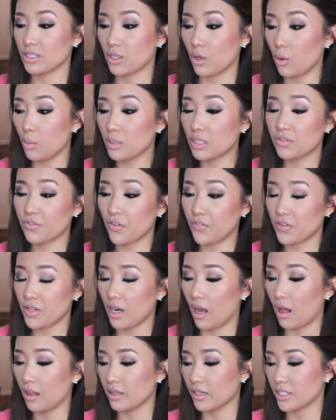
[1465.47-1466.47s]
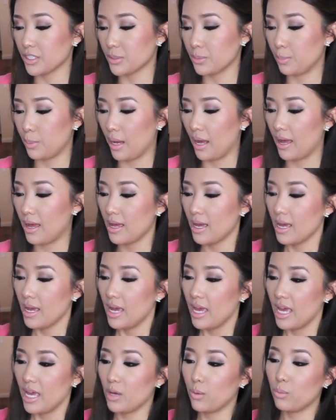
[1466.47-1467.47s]
So almost $50, but
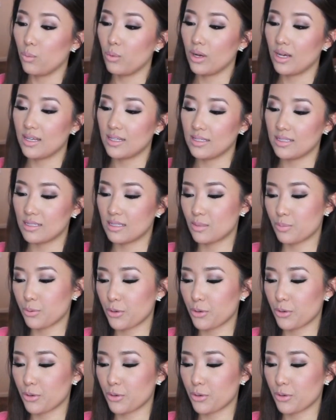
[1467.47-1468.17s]
it was